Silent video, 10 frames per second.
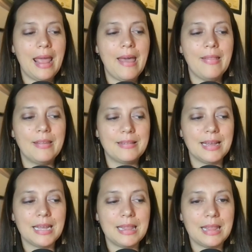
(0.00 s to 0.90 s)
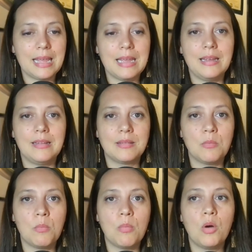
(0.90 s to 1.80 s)
And the second thing is,
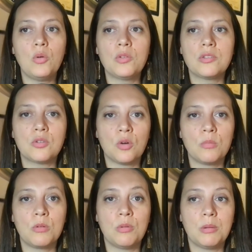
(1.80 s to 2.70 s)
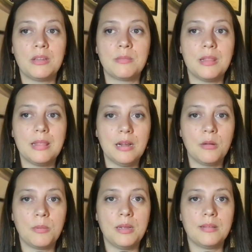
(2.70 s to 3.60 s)
most hormone replacement
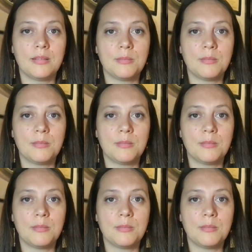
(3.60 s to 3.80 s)
therapies,